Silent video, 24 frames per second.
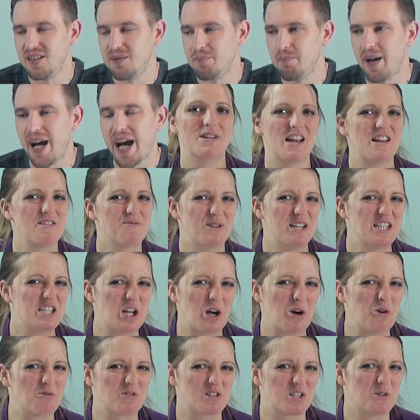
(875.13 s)
sometimes we
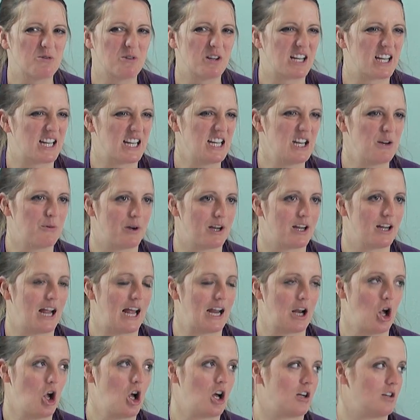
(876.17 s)
don't do it anyway
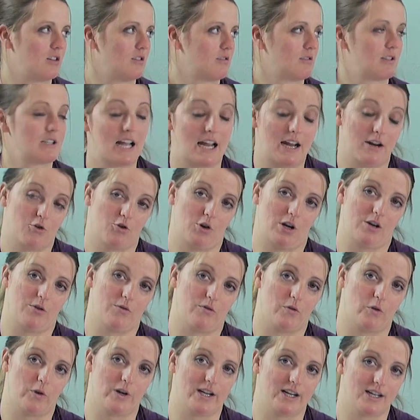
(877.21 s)
at all because I try to
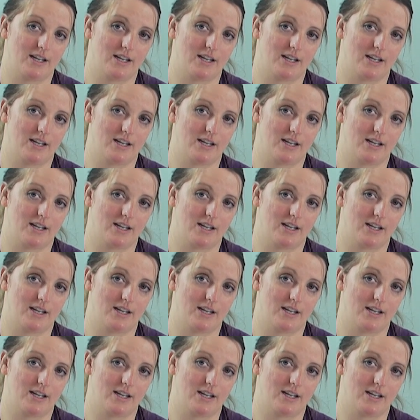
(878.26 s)
avoid it.